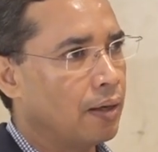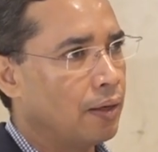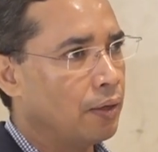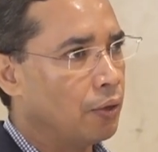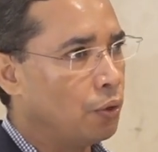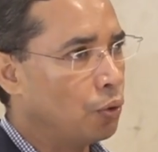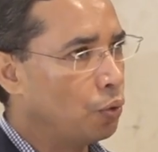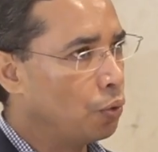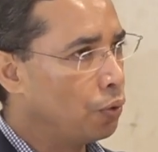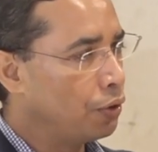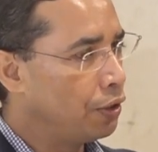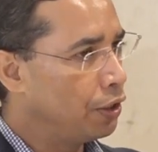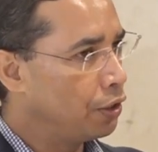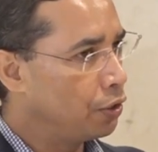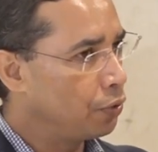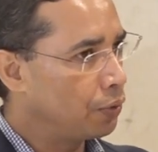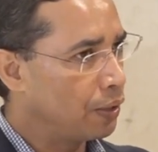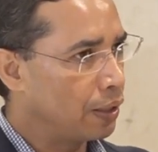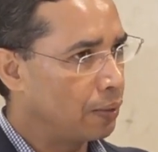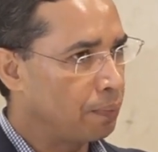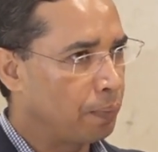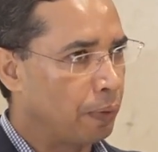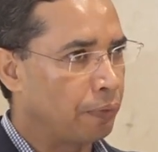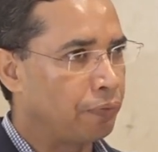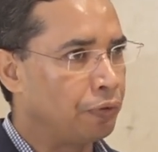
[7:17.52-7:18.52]
No need to
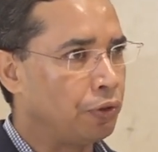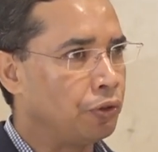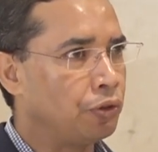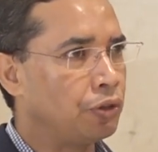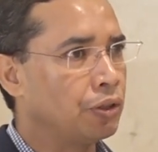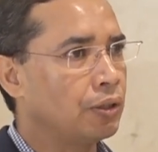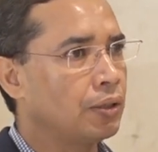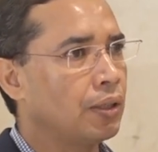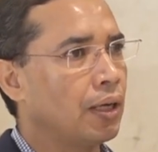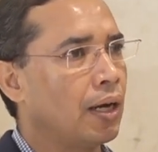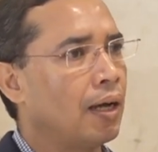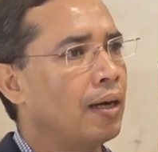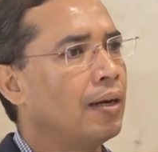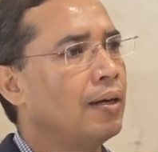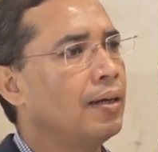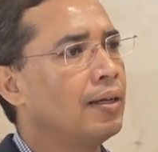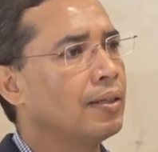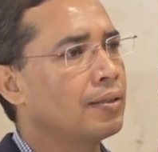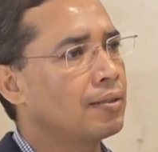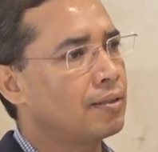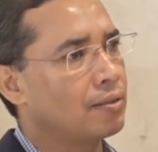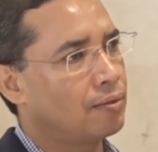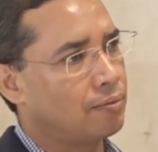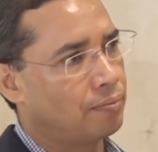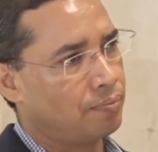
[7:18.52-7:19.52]
get perfusion
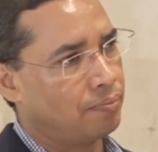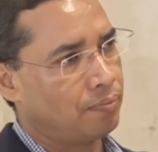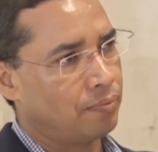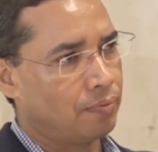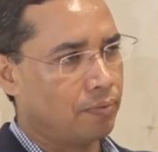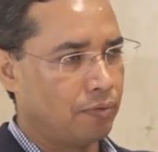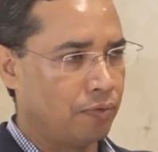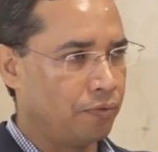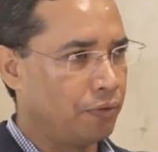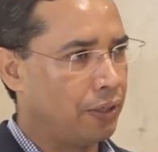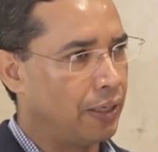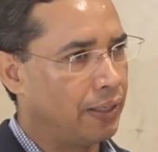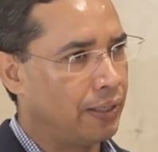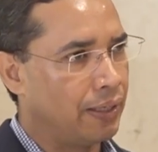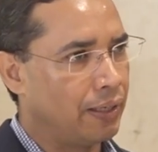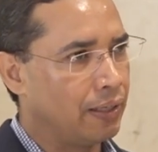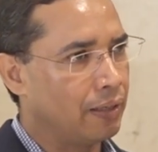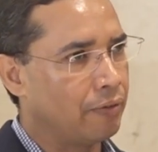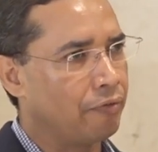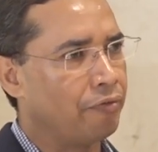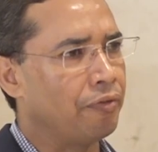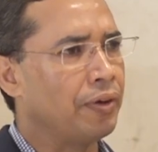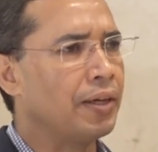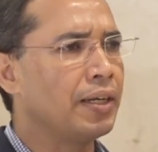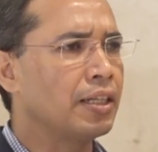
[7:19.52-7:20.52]
unless we are dealing
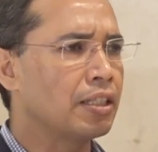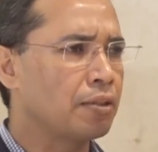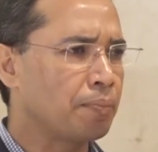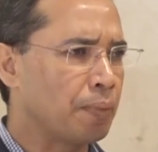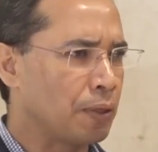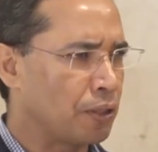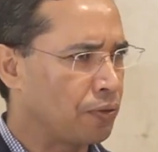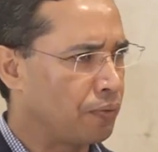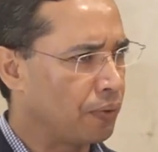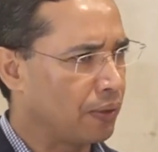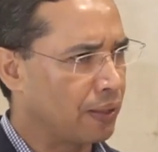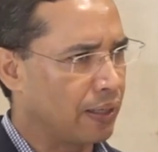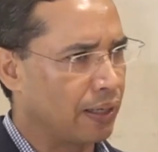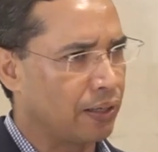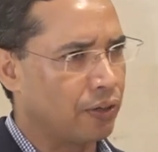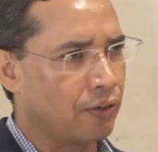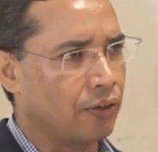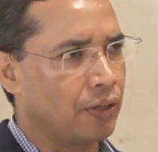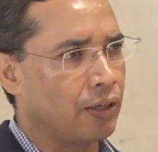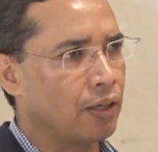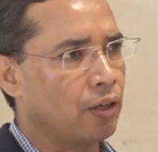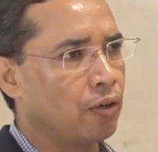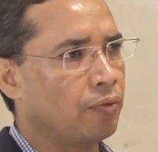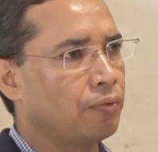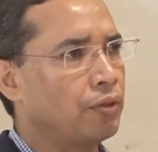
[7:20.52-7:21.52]
a very specific
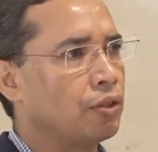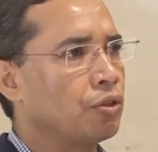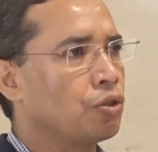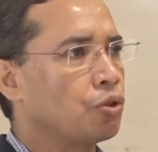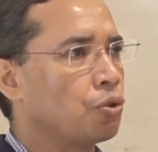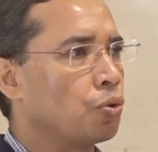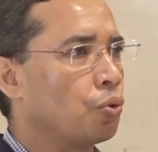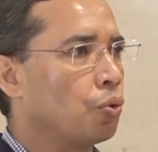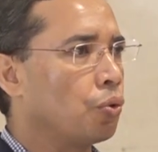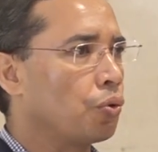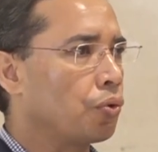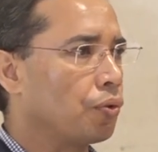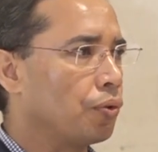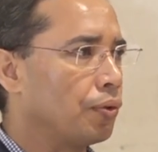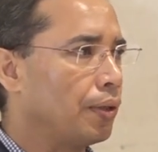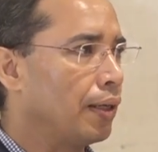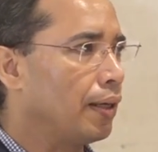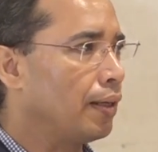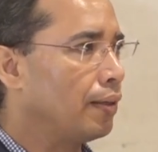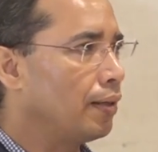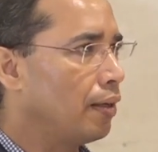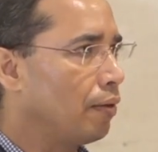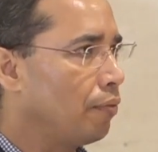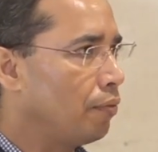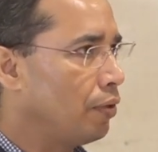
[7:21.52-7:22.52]
category of the stroke. Then
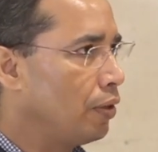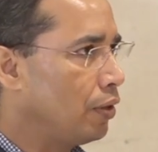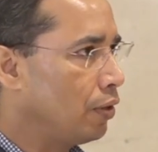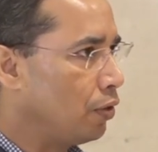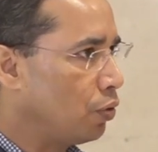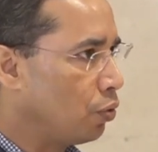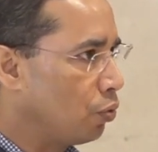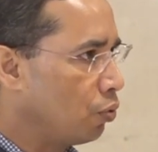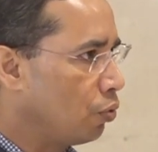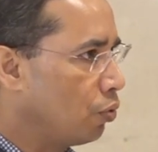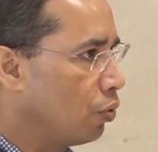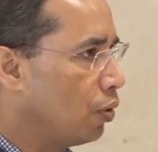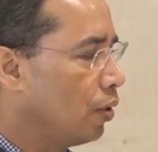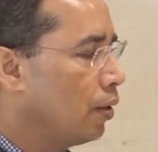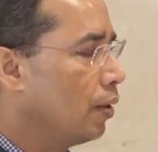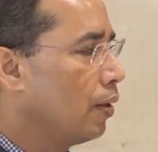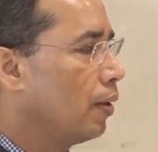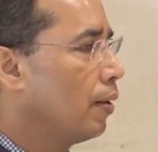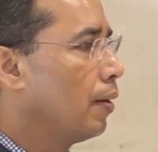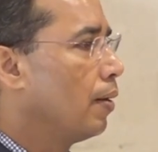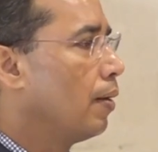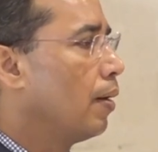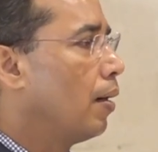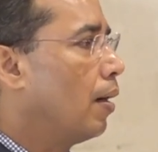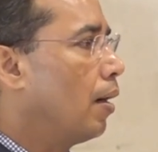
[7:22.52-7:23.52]
and then we do
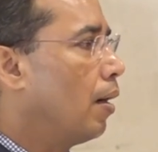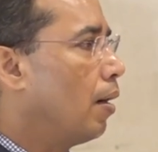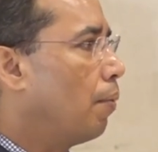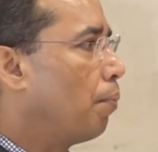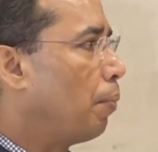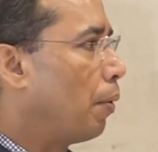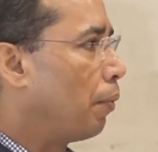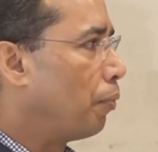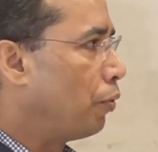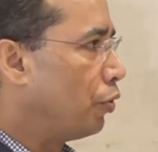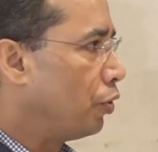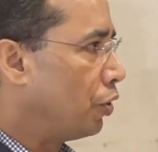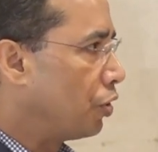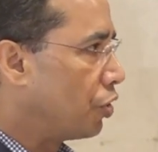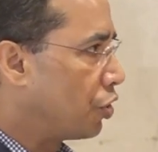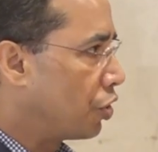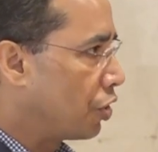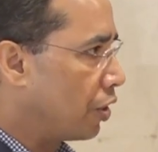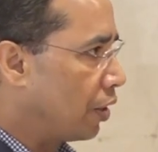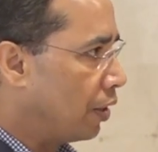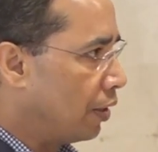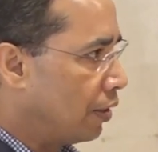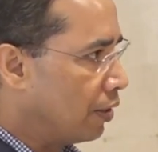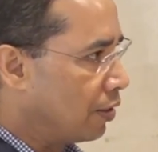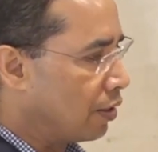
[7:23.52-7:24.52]
perfusion
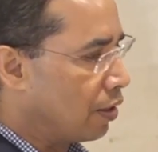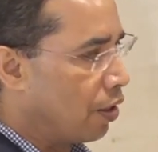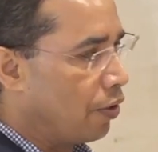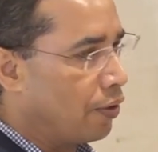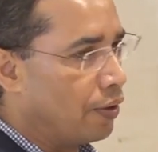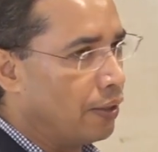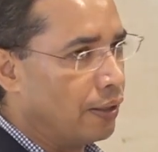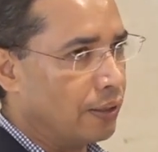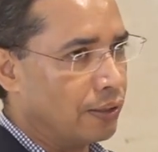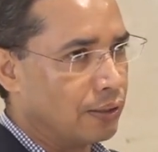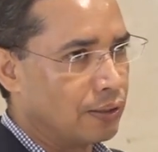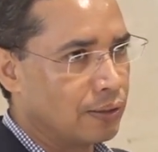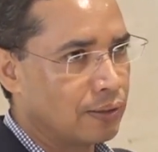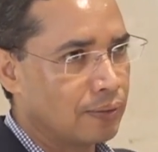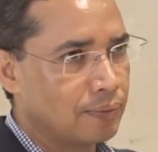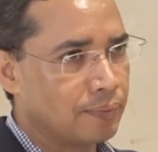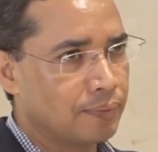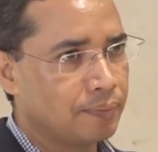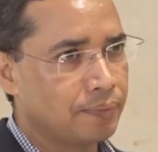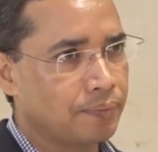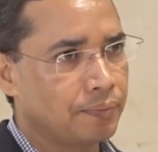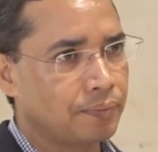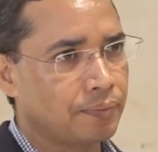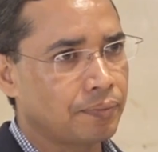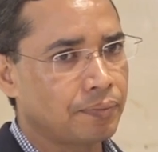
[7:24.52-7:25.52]
studies nowadays.
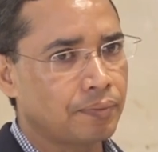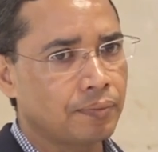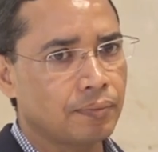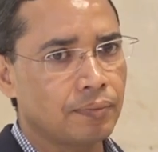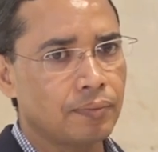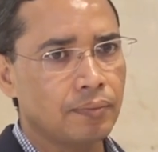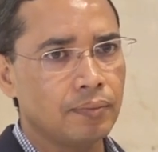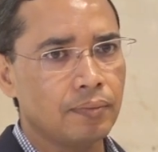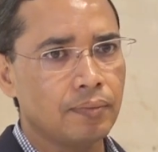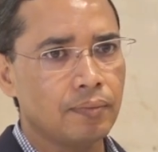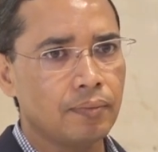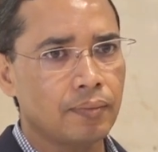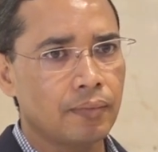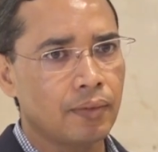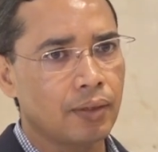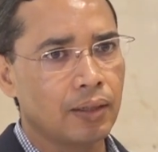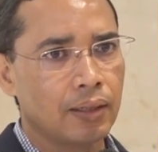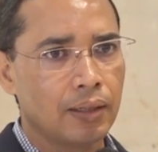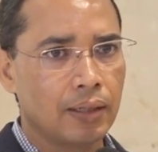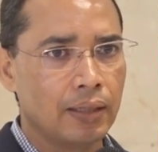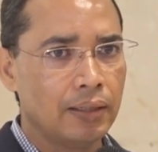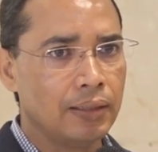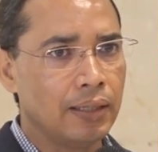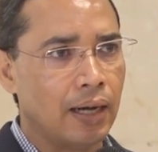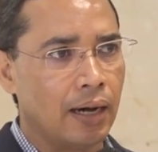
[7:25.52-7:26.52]

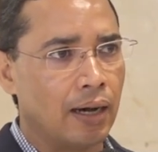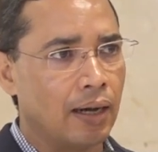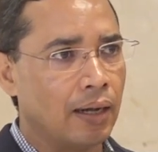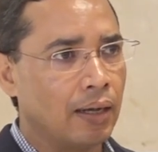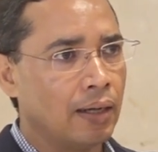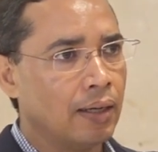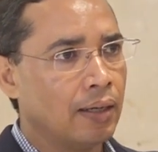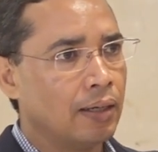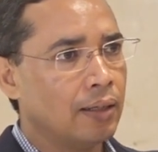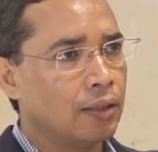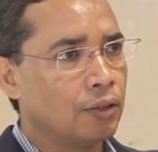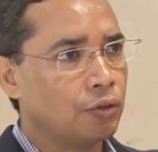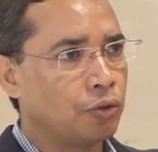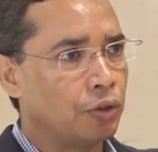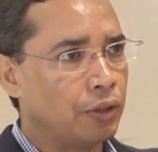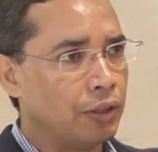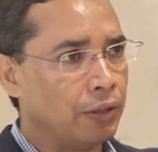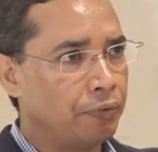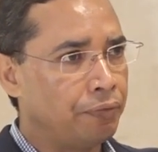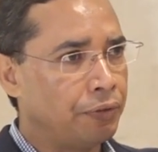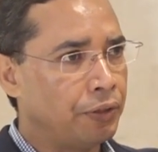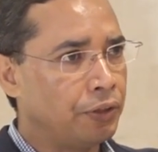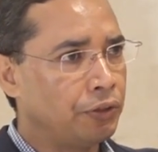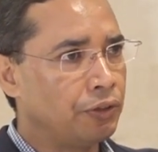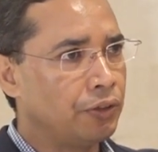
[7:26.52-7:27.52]
Yeah. So
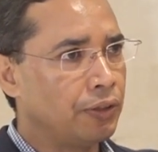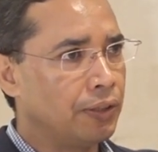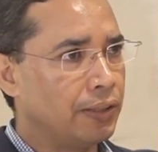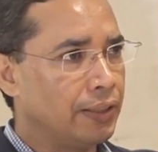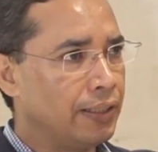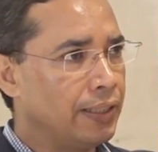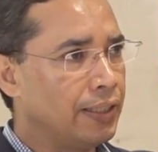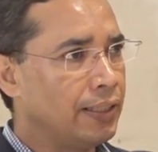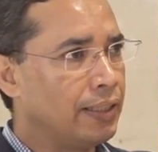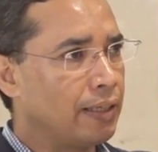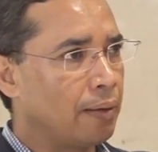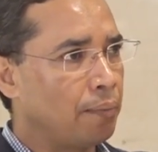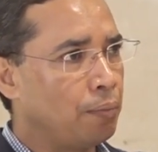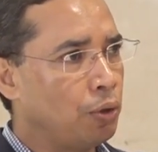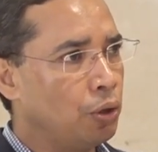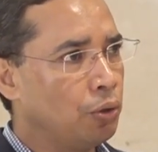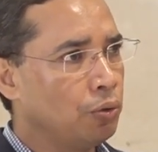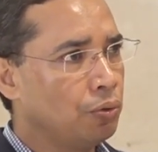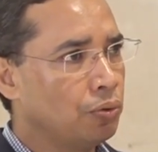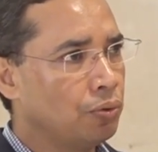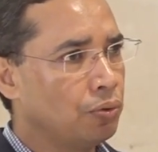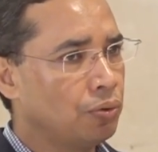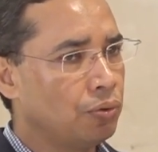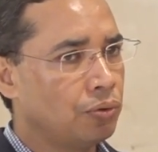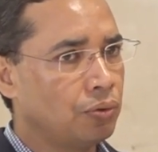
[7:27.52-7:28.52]
diffusion
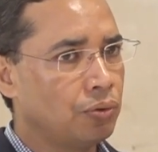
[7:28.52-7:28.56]
DW.